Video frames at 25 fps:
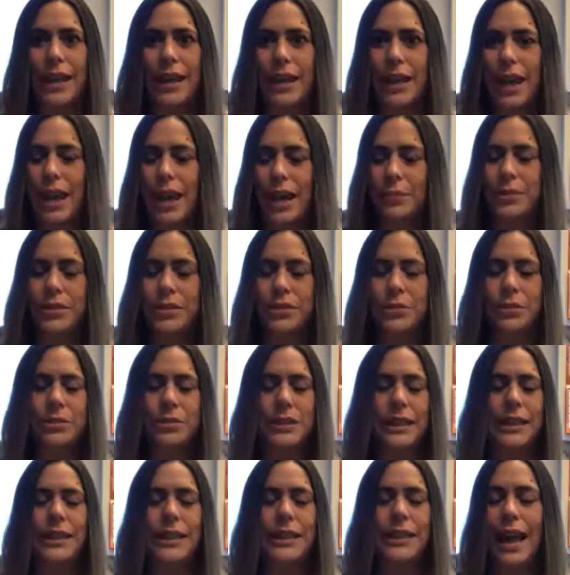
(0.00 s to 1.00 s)
They
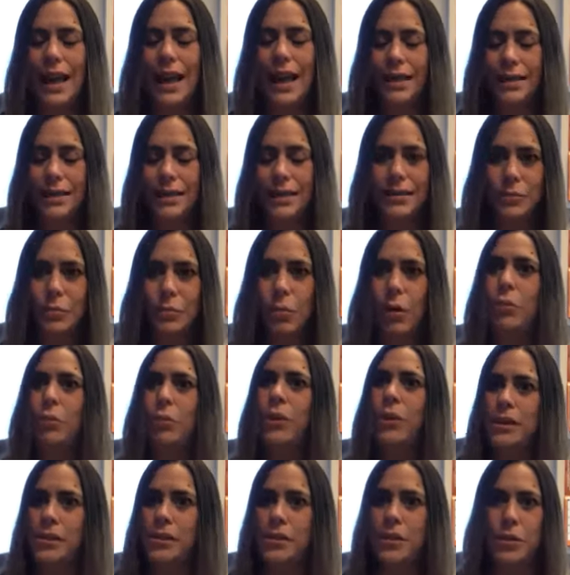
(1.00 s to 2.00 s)
absolutely get what
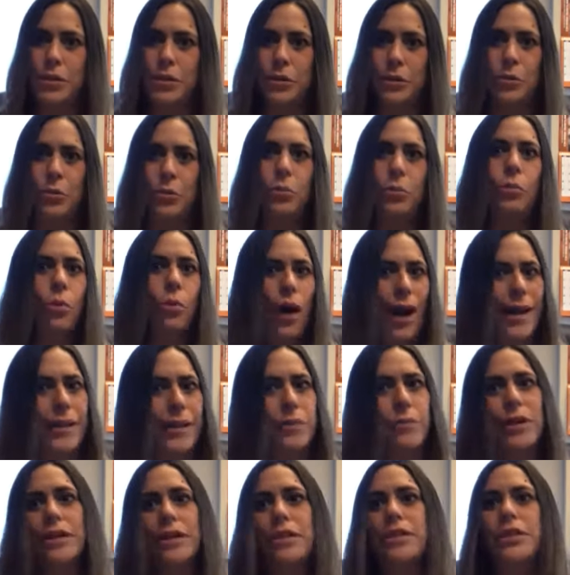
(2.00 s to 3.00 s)
we do, why
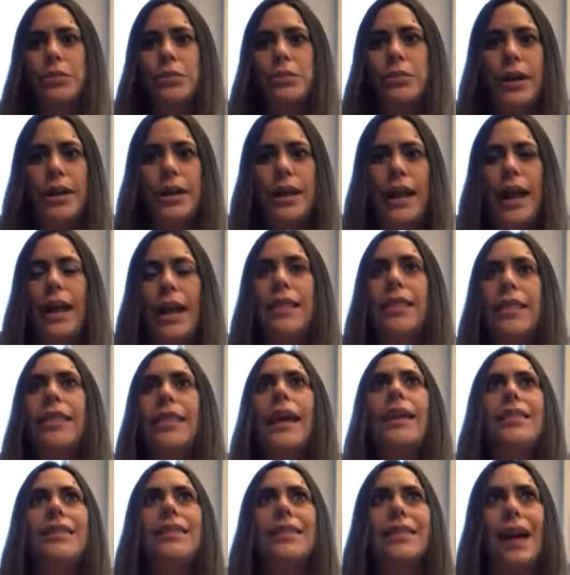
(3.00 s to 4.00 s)
we do it, and
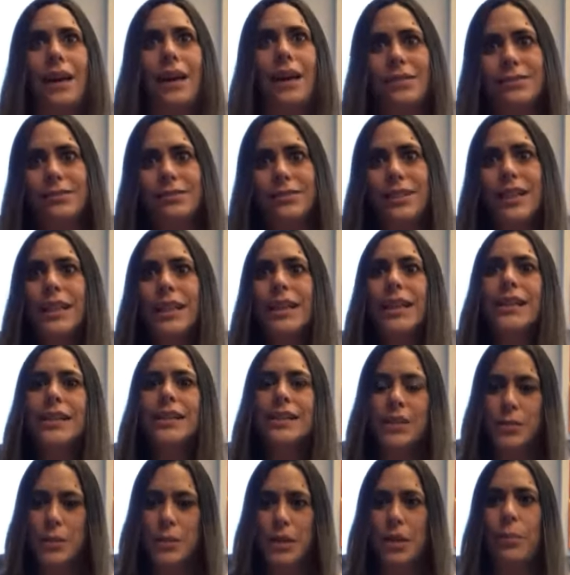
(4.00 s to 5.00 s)
they love
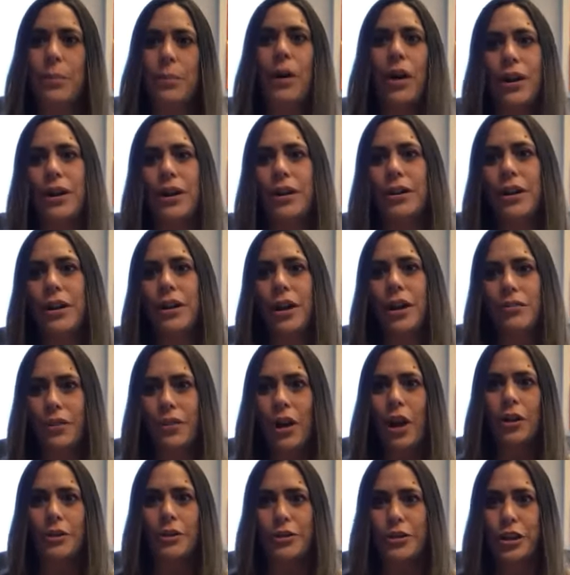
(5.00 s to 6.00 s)
to be a part of
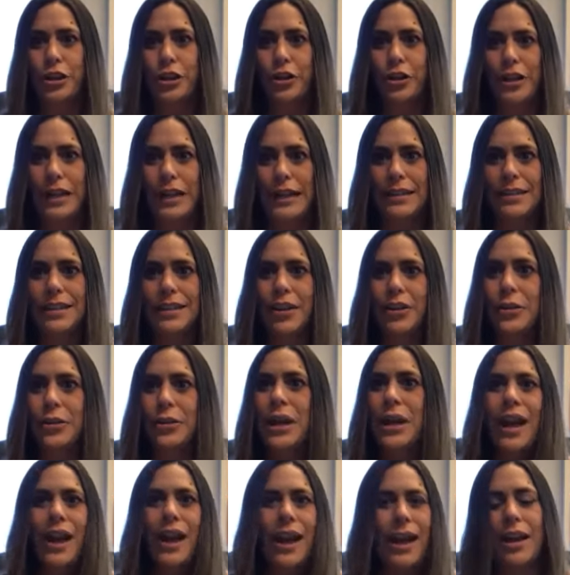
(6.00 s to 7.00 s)
our journey. So
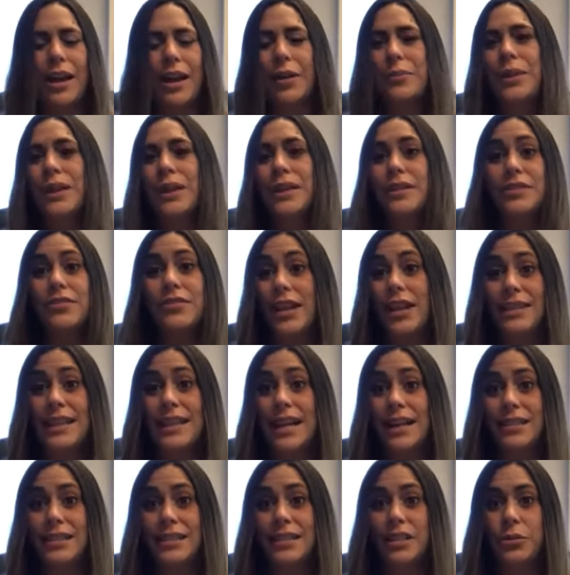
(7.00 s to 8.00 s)
it's
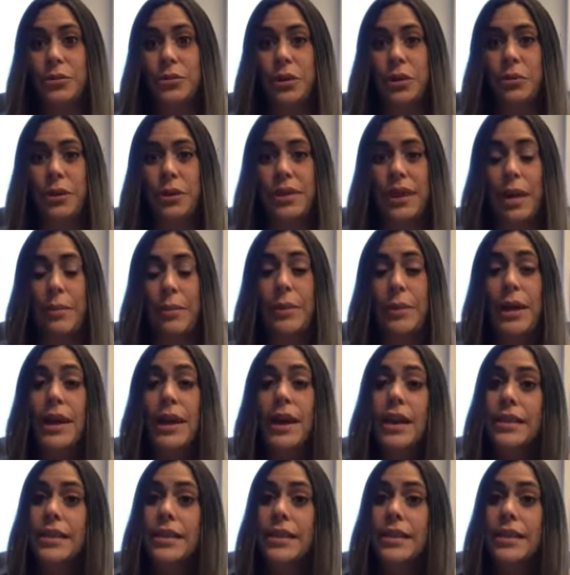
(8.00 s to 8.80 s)
fantastic to work with them.